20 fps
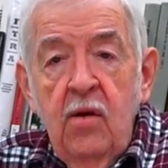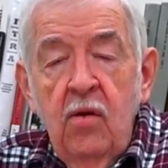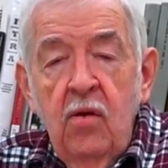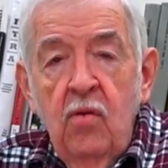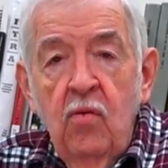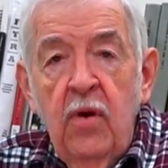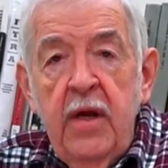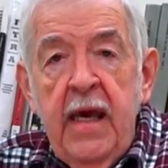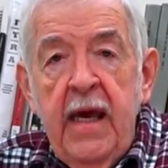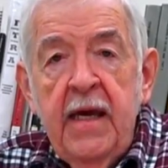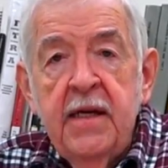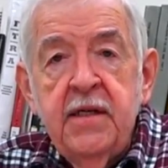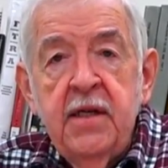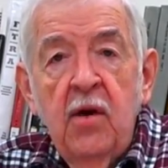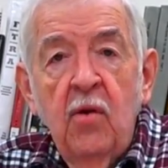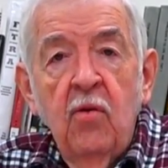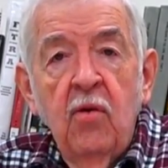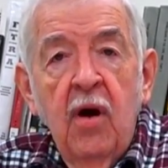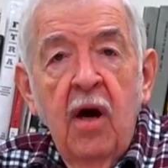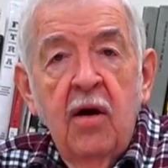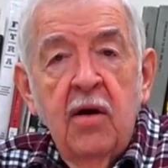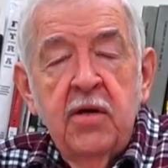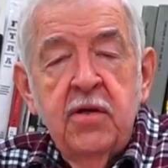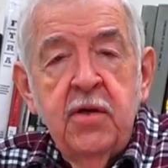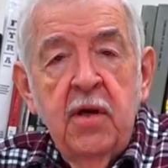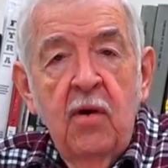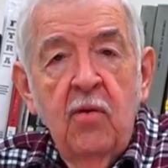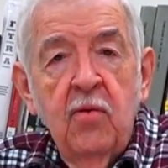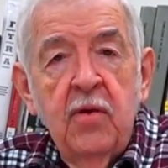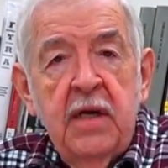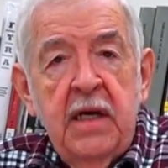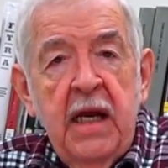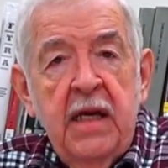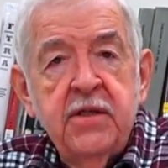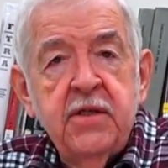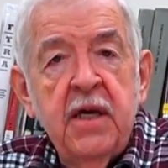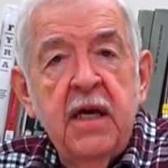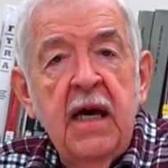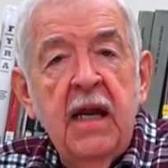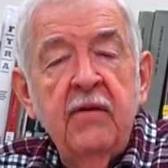We had the old Ox Yoke, and that's
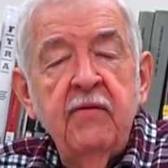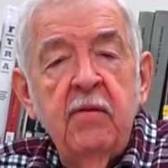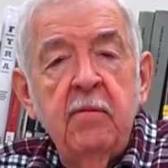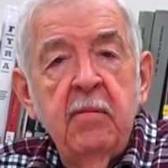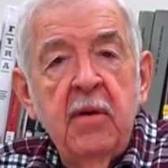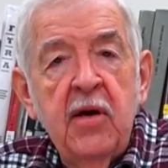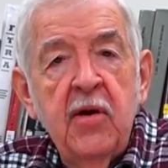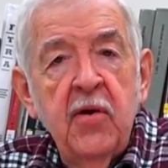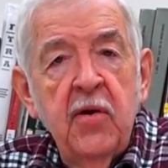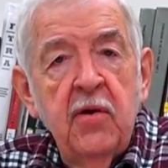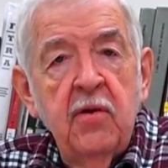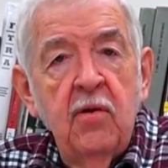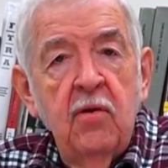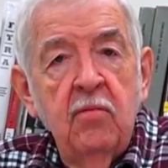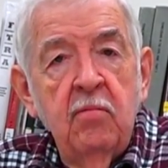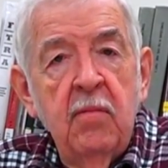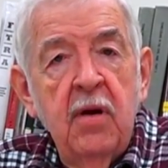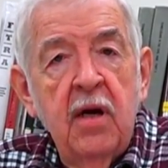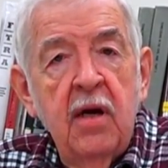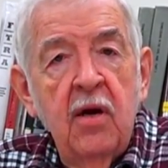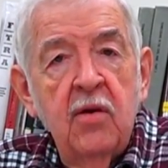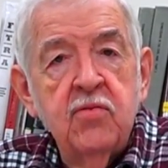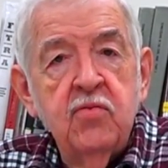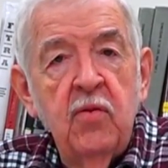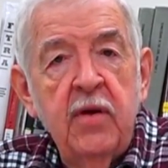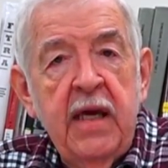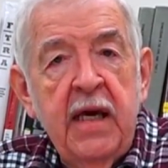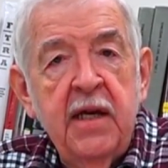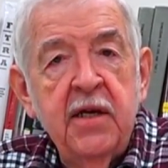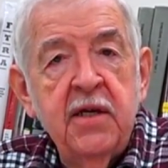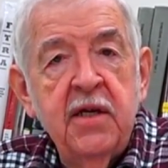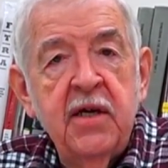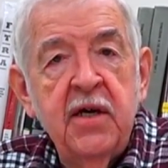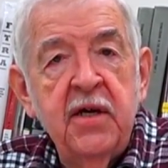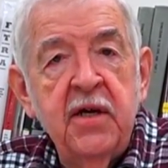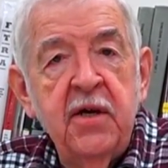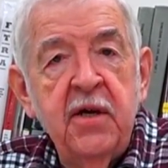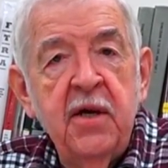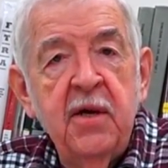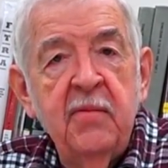kind of a miracle because we hadn't
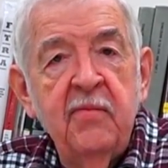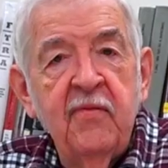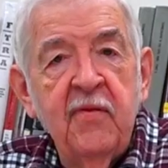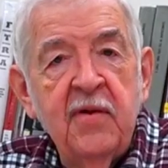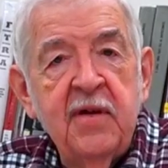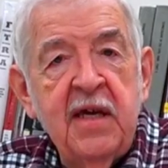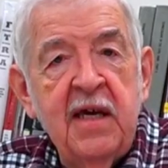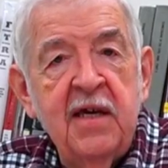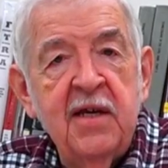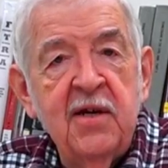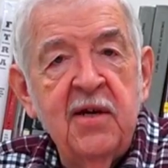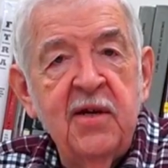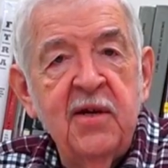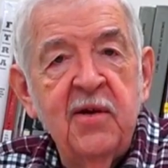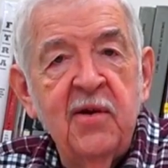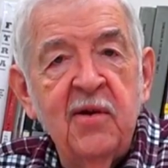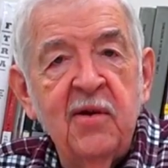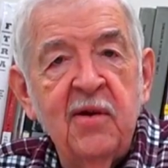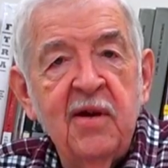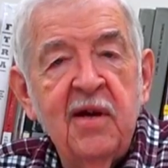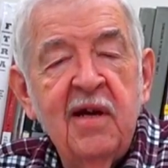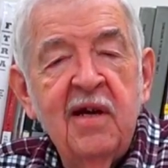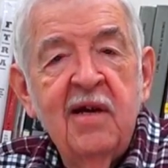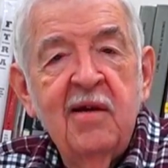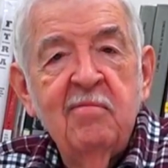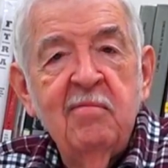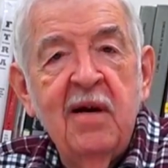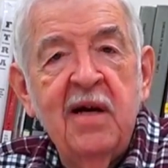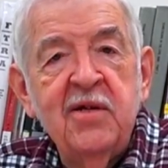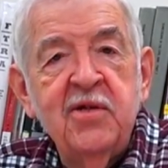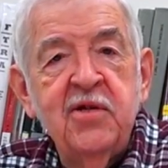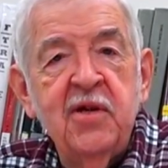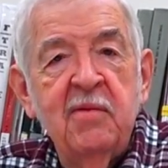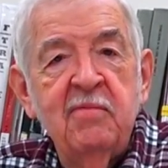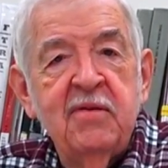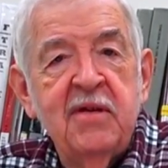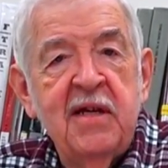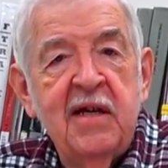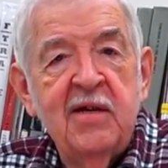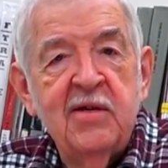cut it up for kindling or made
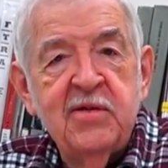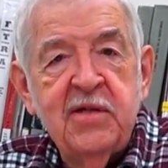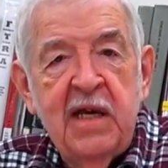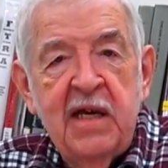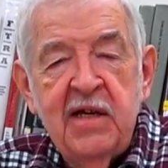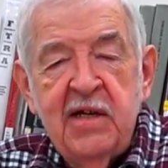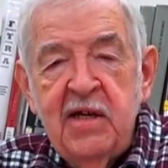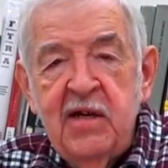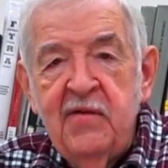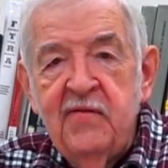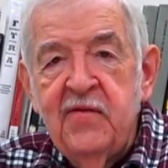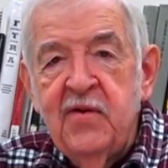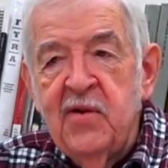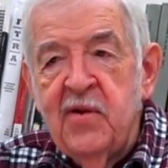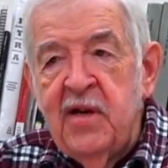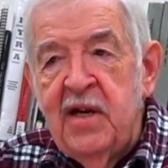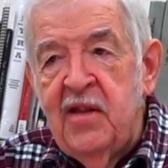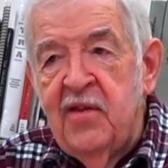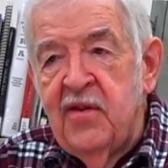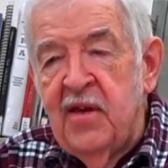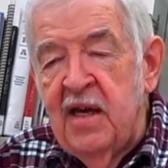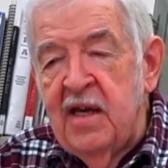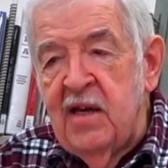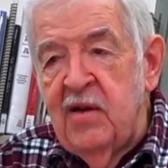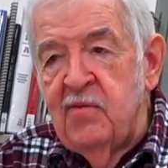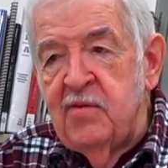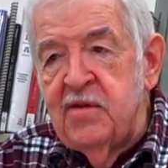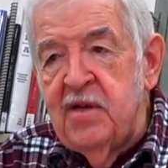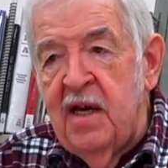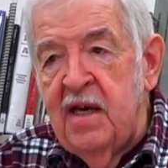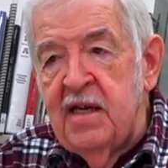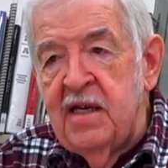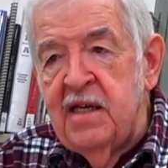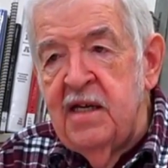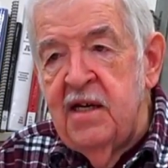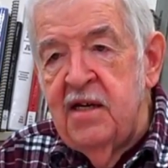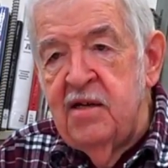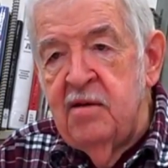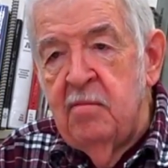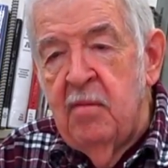something else out of it or anything. It was hanging
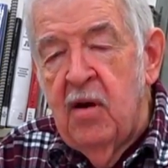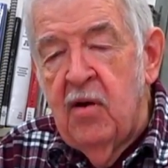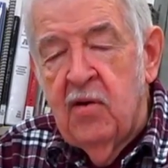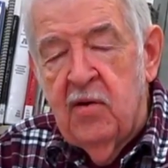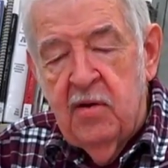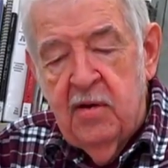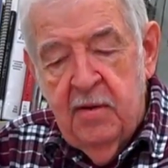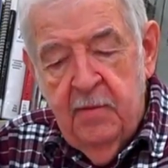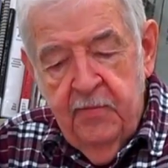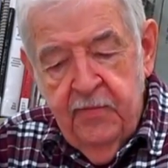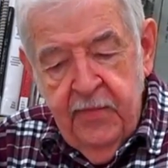in the barn.